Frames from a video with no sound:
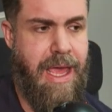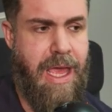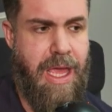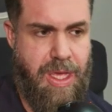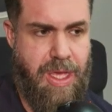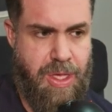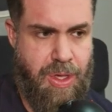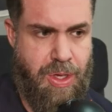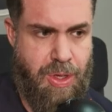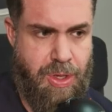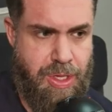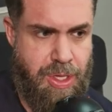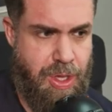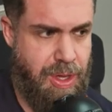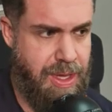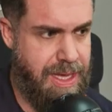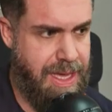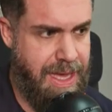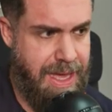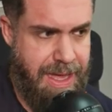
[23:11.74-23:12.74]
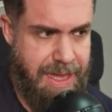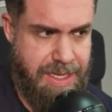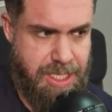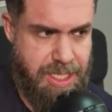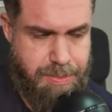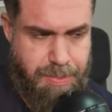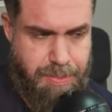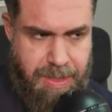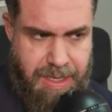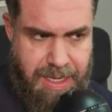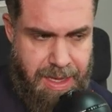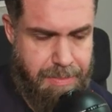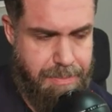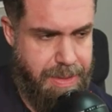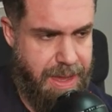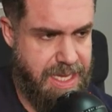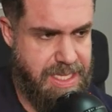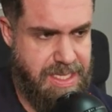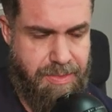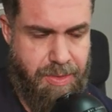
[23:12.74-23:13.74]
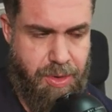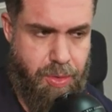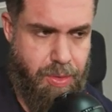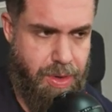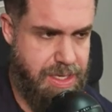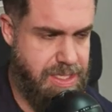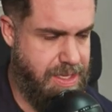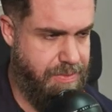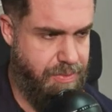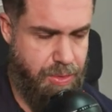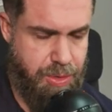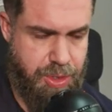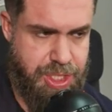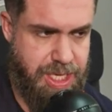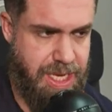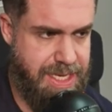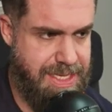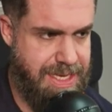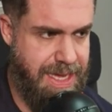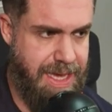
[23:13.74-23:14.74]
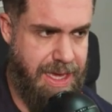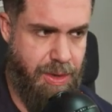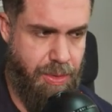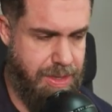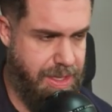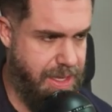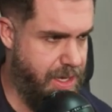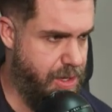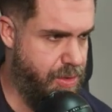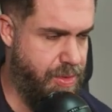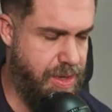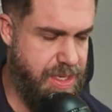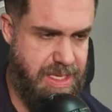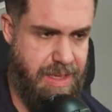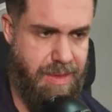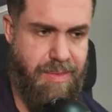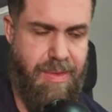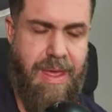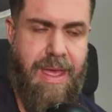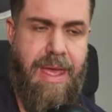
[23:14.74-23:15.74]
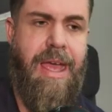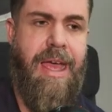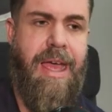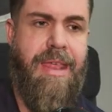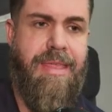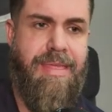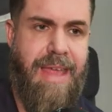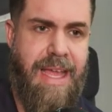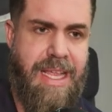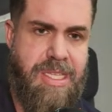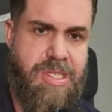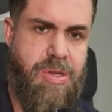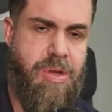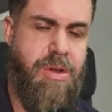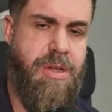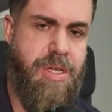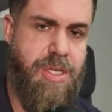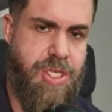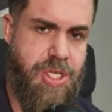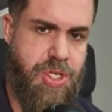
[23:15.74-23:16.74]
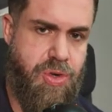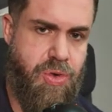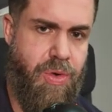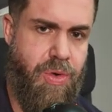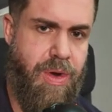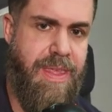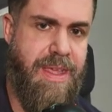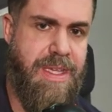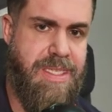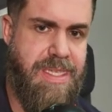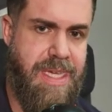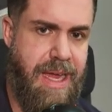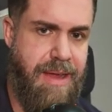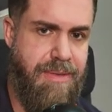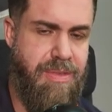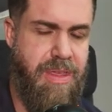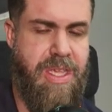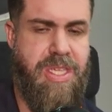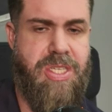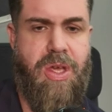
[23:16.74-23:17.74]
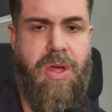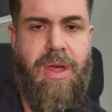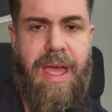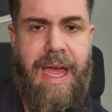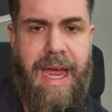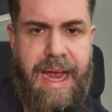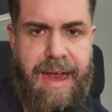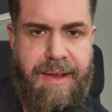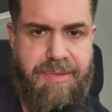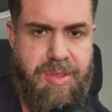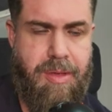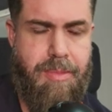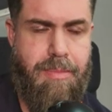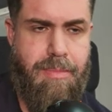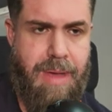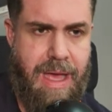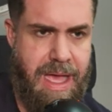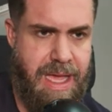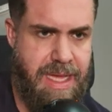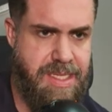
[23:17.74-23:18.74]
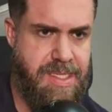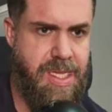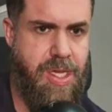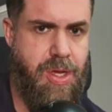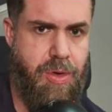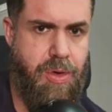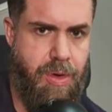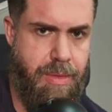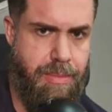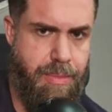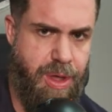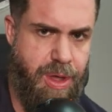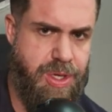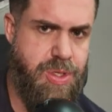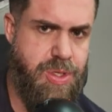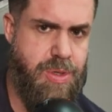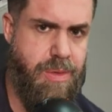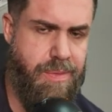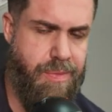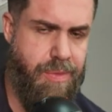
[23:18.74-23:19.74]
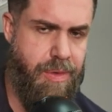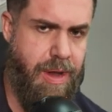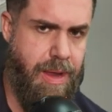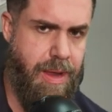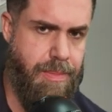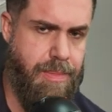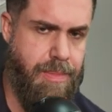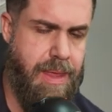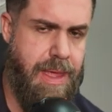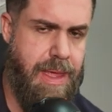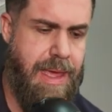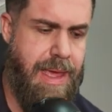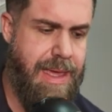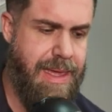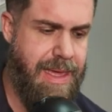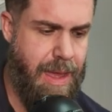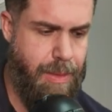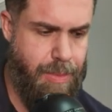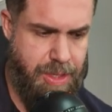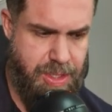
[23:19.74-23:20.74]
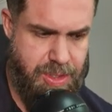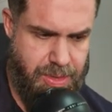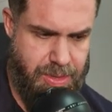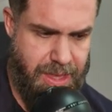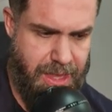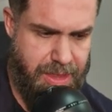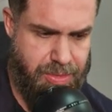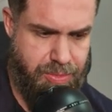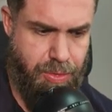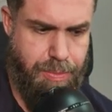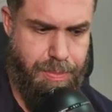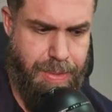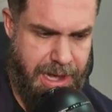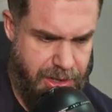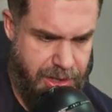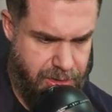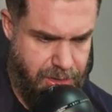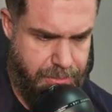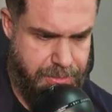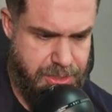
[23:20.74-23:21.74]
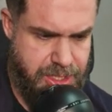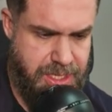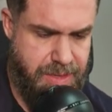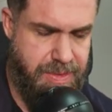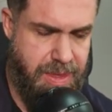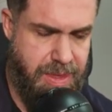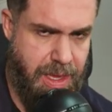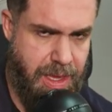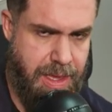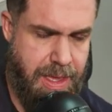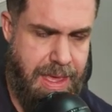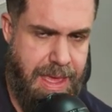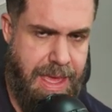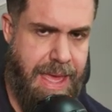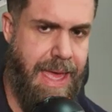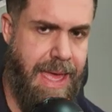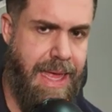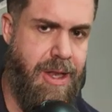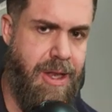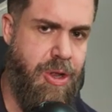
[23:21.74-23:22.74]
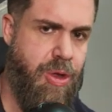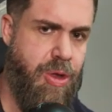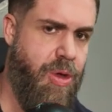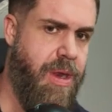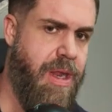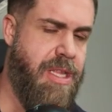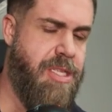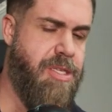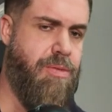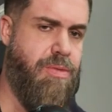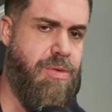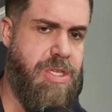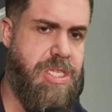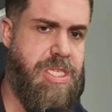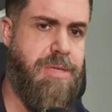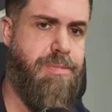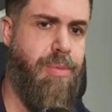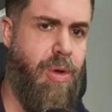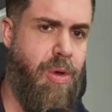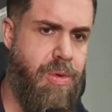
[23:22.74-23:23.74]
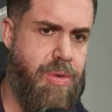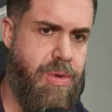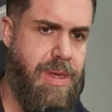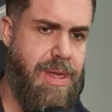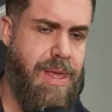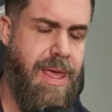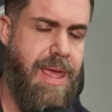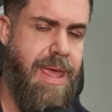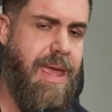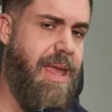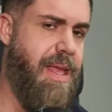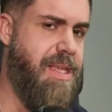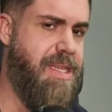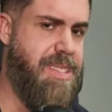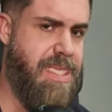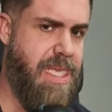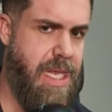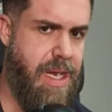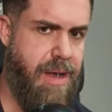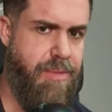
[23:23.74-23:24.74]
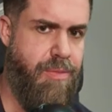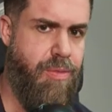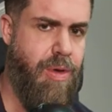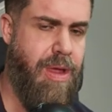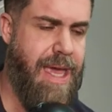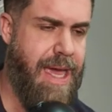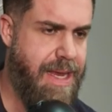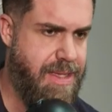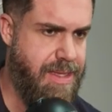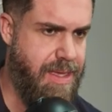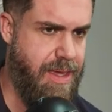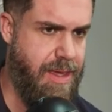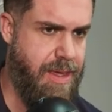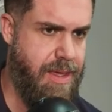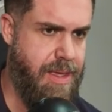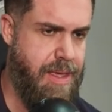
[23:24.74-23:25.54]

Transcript: You can't just become passive aggressive or shut down or get aggressive. That's going to destroy the safety. So you have to master your emotional frame. Okay, we do that through paradigm shifting and learning to respond instead of reacting.